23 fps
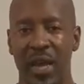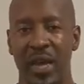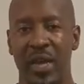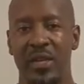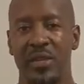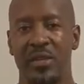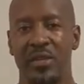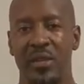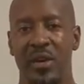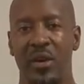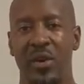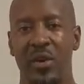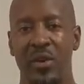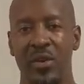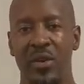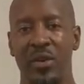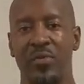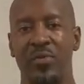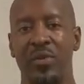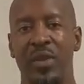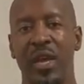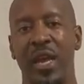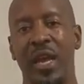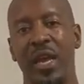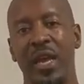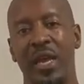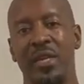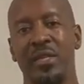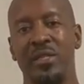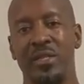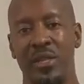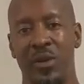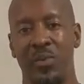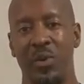of the
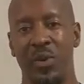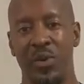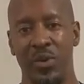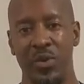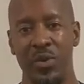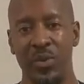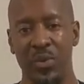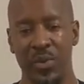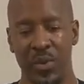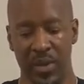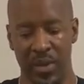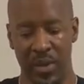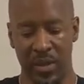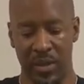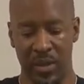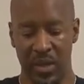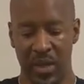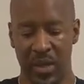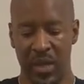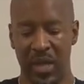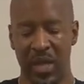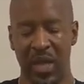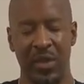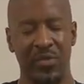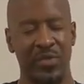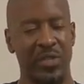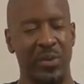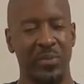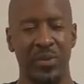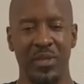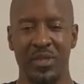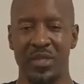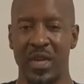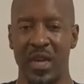hands that we're doing. If
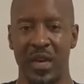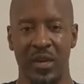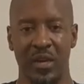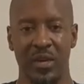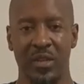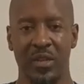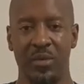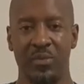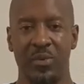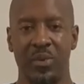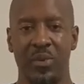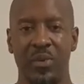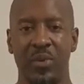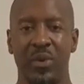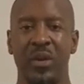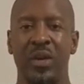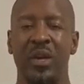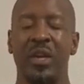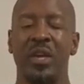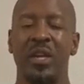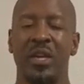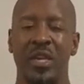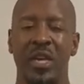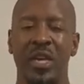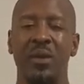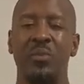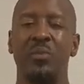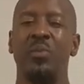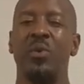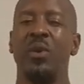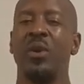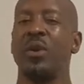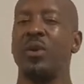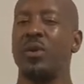something's not comfortable,
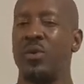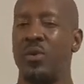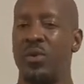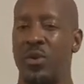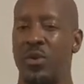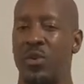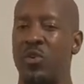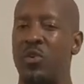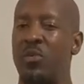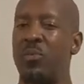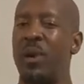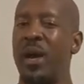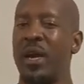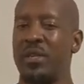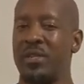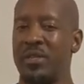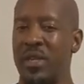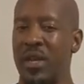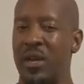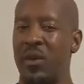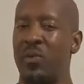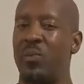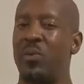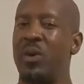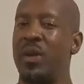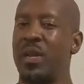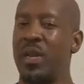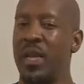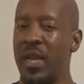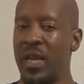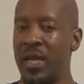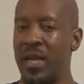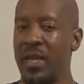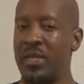keep working on it. Go back to that one
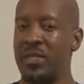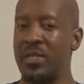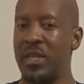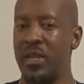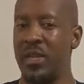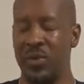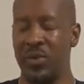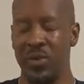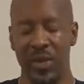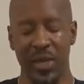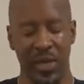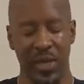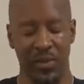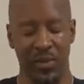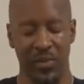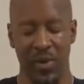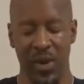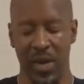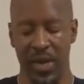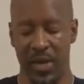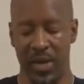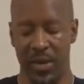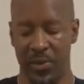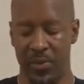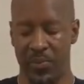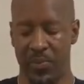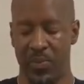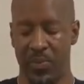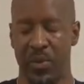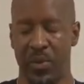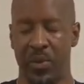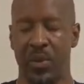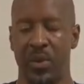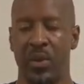hand until you get it right.
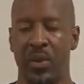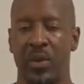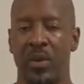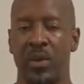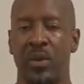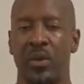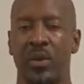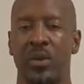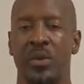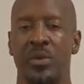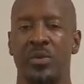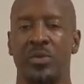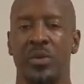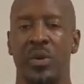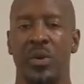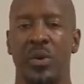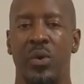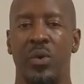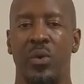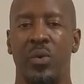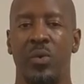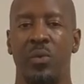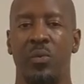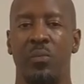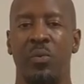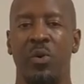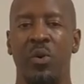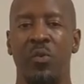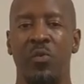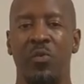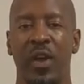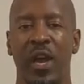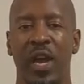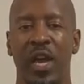So
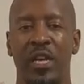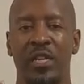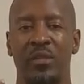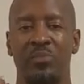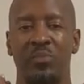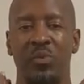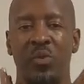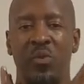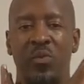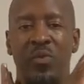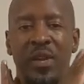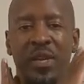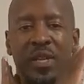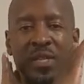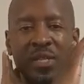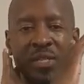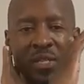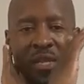both hands move at the